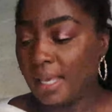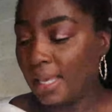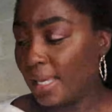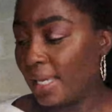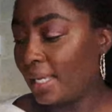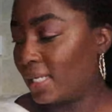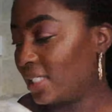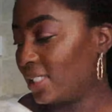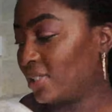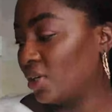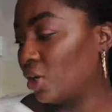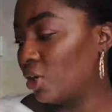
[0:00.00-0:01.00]
And
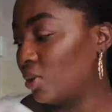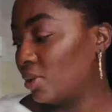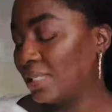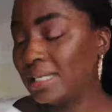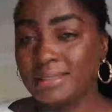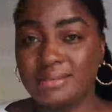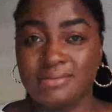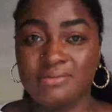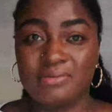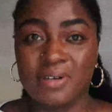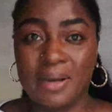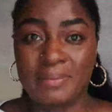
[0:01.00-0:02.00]
so that
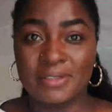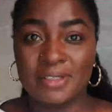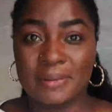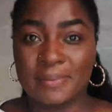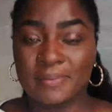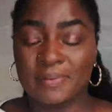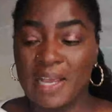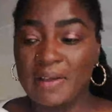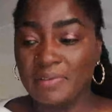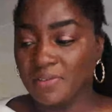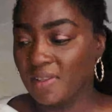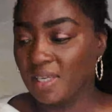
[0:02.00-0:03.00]
wraps up
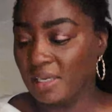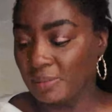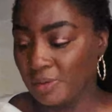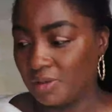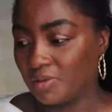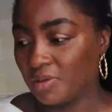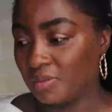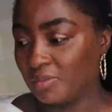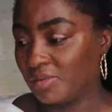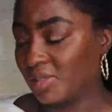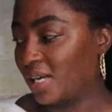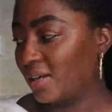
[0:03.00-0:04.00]
everything I bought
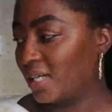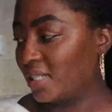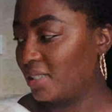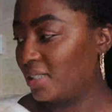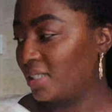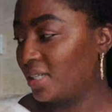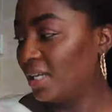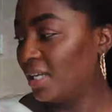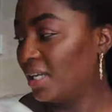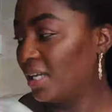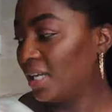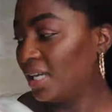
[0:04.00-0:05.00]
from Zara.
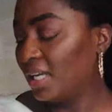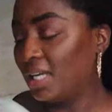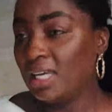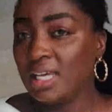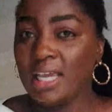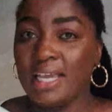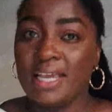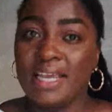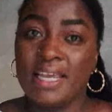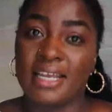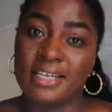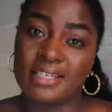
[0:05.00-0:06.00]

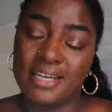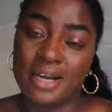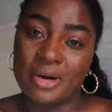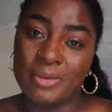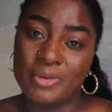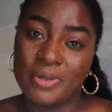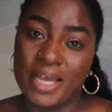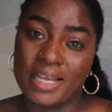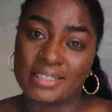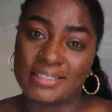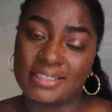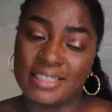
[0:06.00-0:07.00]
And I hope you
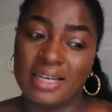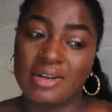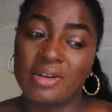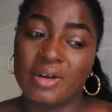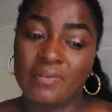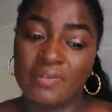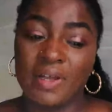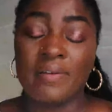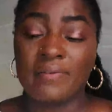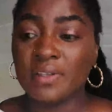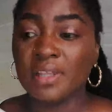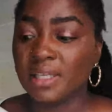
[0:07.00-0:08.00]
liked it. I love
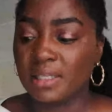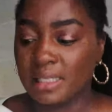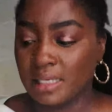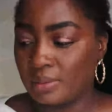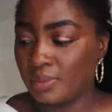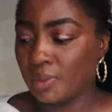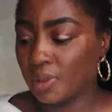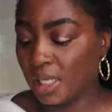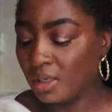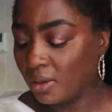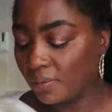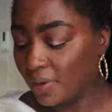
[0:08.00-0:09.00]
everything that I bought. I
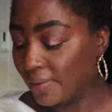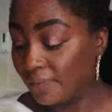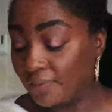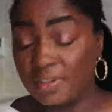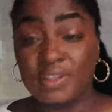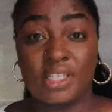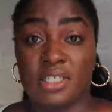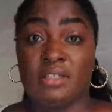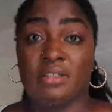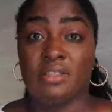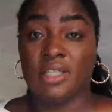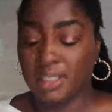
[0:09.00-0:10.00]
love everything,
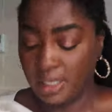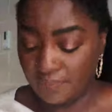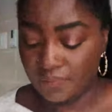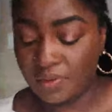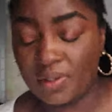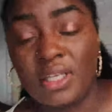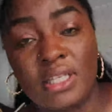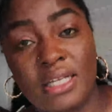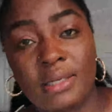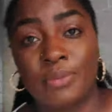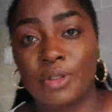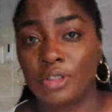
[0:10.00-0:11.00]
like everything
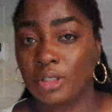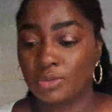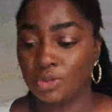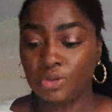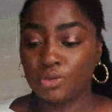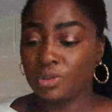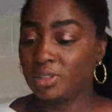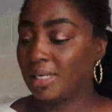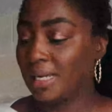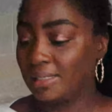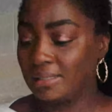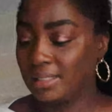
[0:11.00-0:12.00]
that I bought up to the
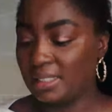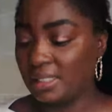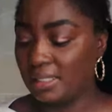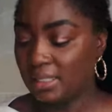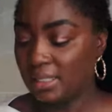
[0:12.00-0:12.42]
last thing.